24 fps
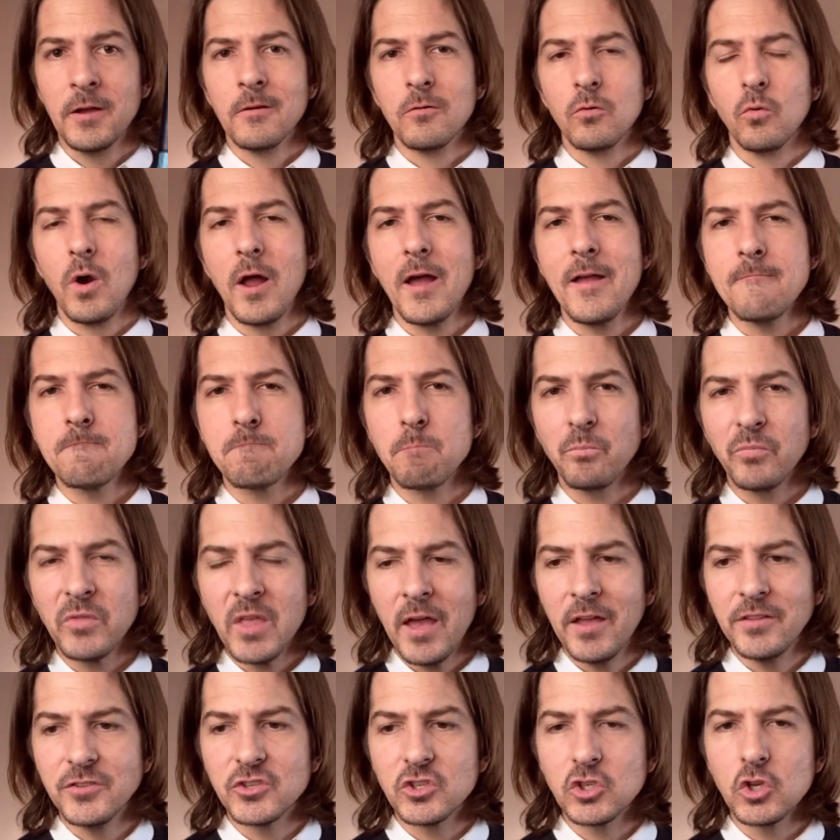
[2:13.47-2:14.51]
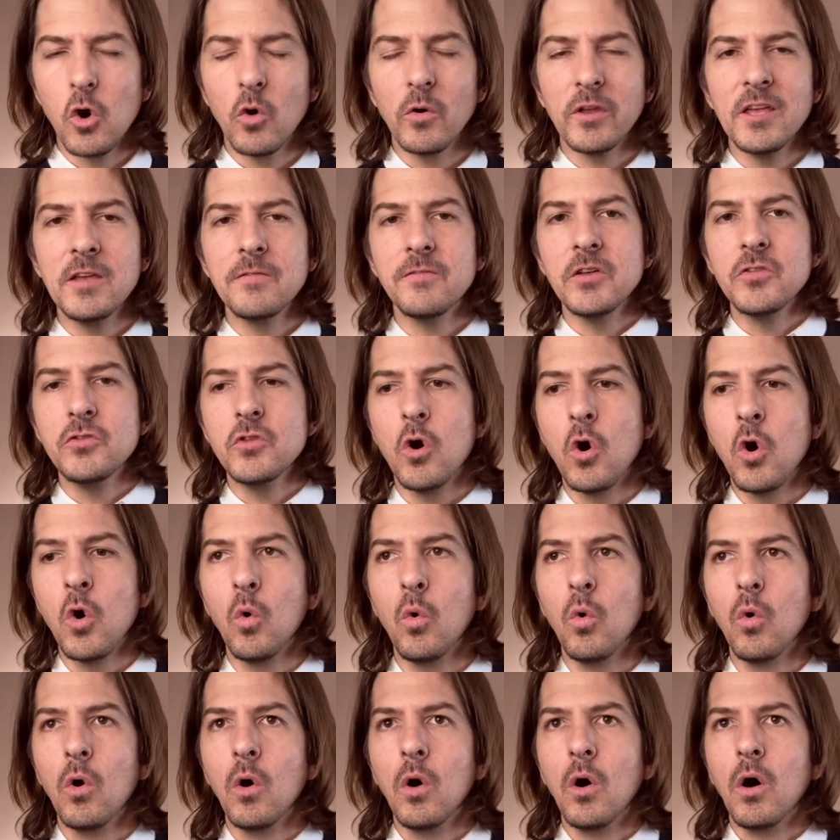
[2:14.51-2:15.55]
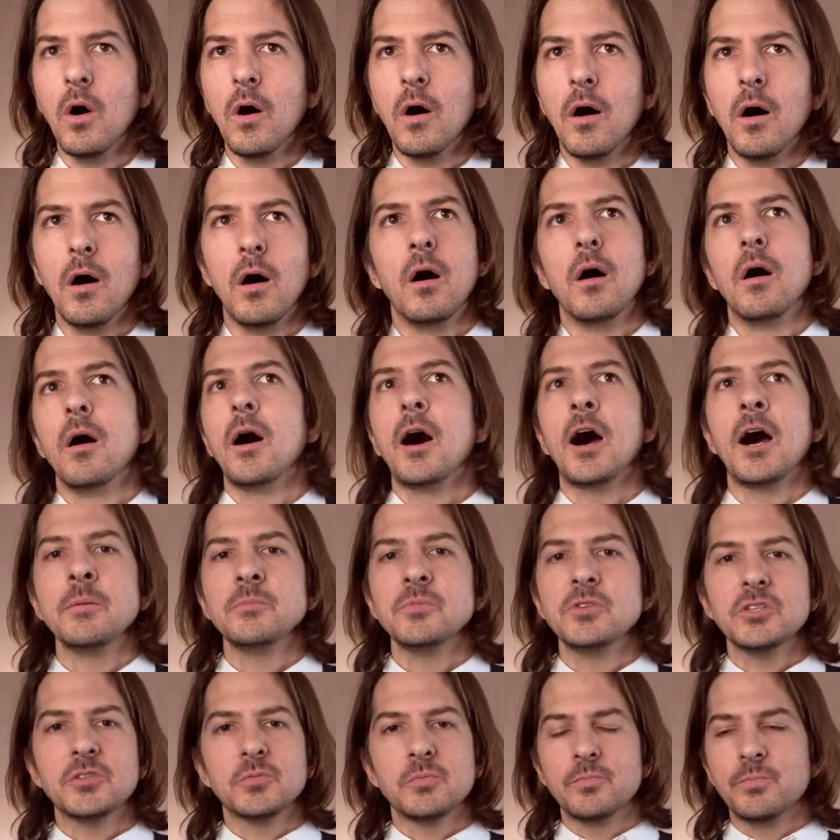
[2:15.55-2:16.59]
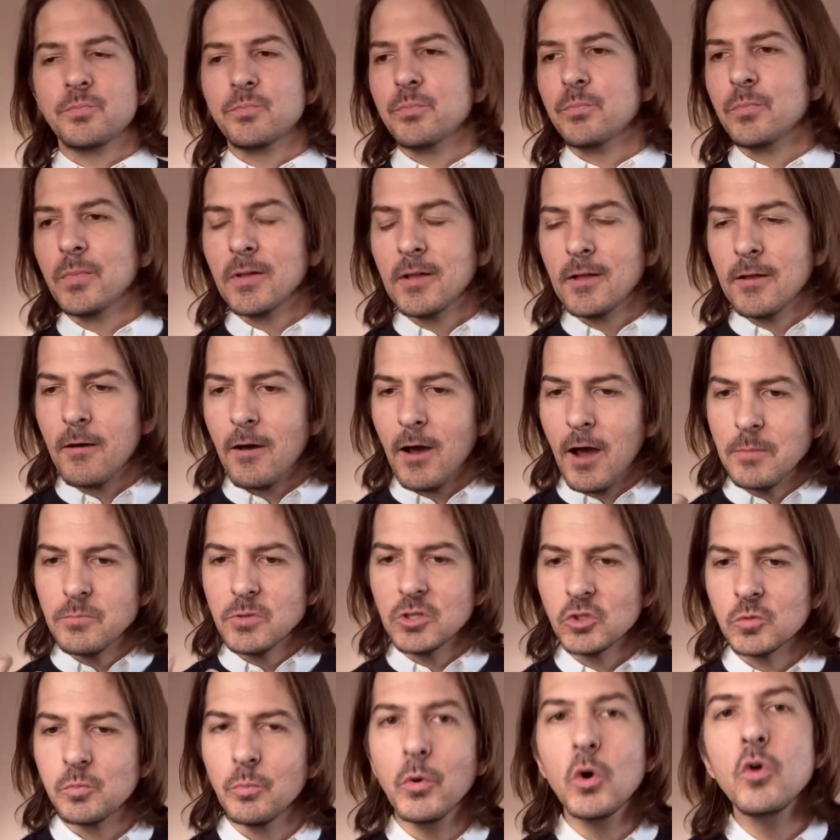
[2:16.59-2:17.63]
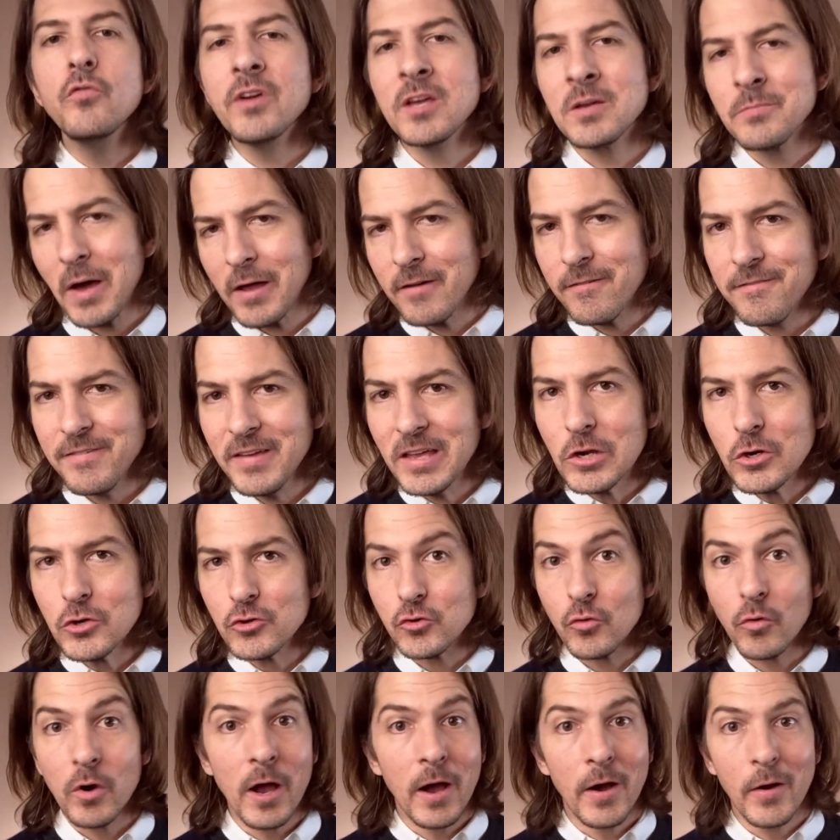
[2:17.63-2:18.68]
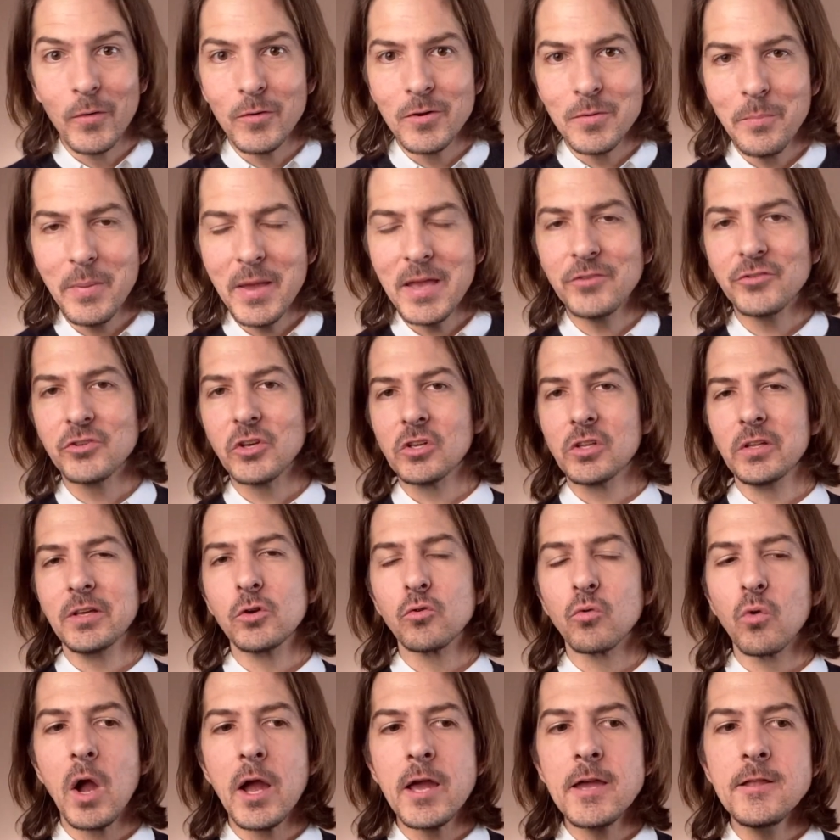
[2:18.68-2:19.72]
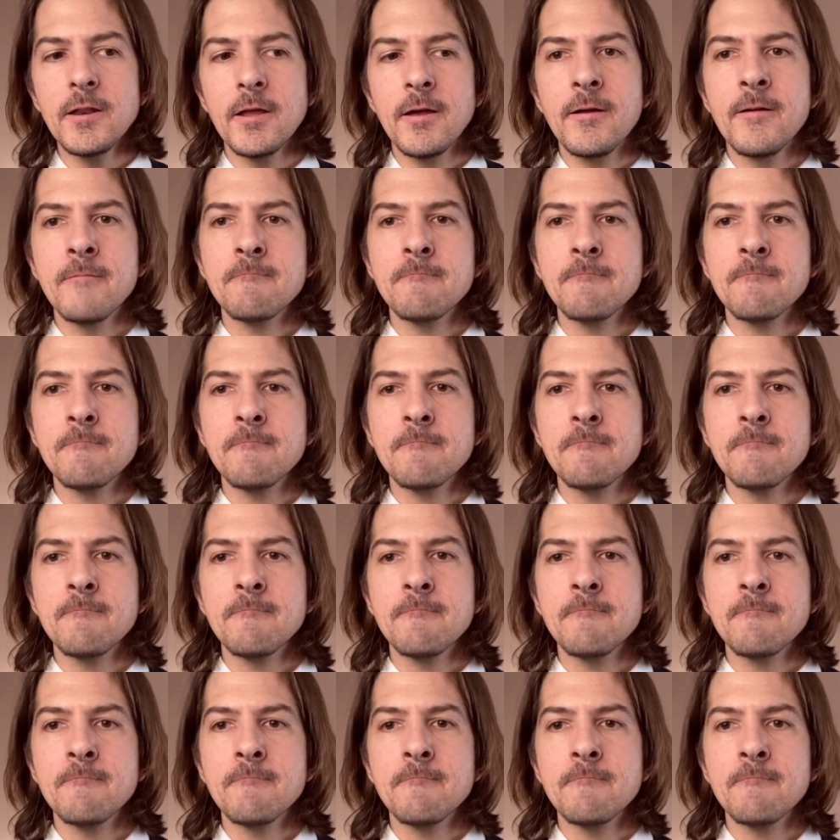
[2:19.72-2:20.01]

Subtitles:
Right? And so even though I'm just moving my fingers around, basically, right?